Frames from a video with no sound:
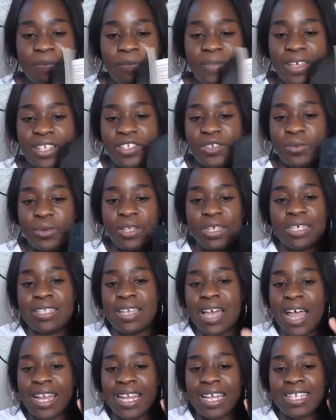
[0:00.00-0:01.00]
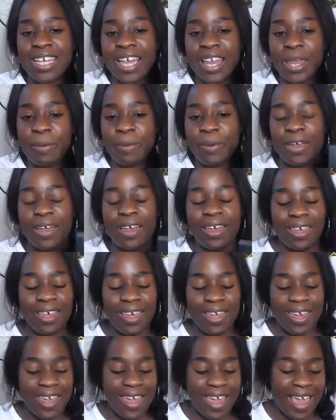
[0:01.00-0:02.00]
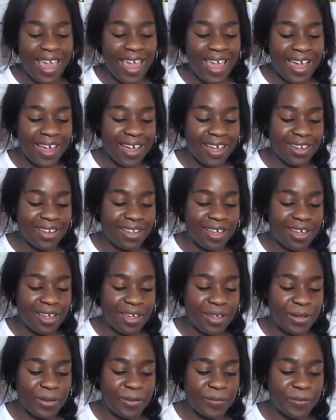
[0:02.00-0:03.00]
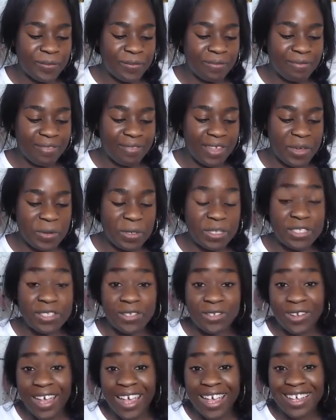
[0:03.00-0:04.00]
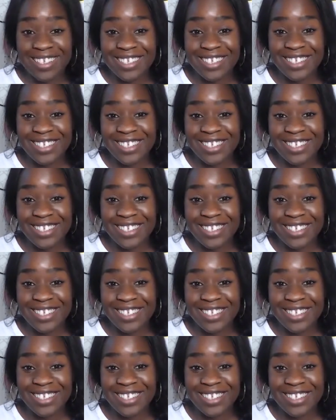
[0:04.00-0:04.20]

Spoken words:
It's a really tiny, tiny book, and it was great.